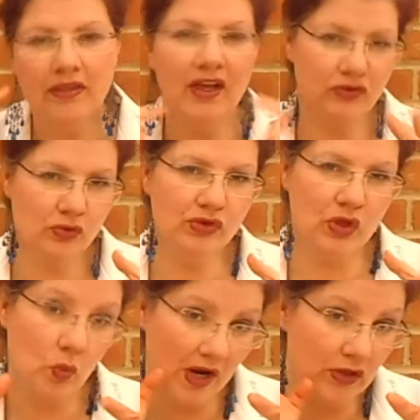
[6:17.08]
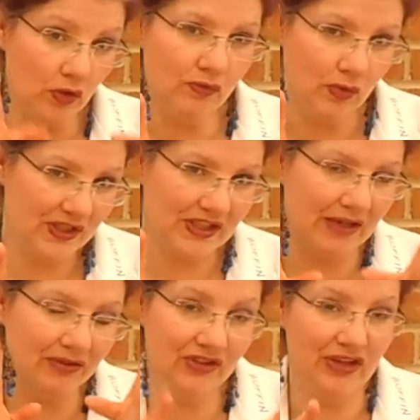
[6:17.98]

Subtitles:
That's also why your voice sounds